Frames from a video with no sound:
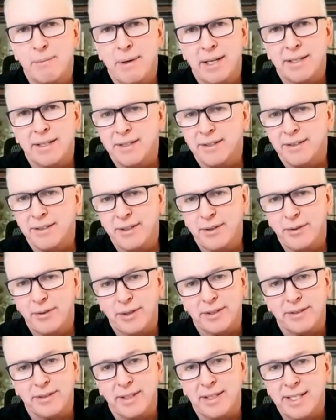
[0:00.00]
to make sure you
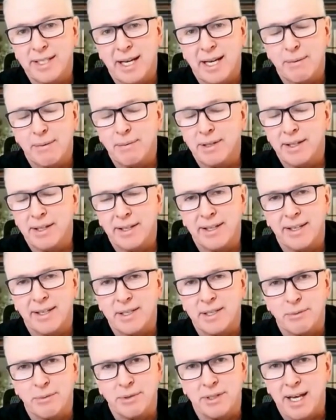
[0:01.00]
do a great job and that the
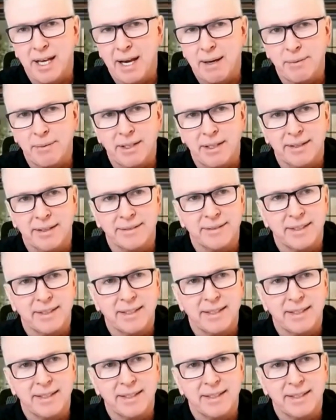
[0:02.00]
customer's happy.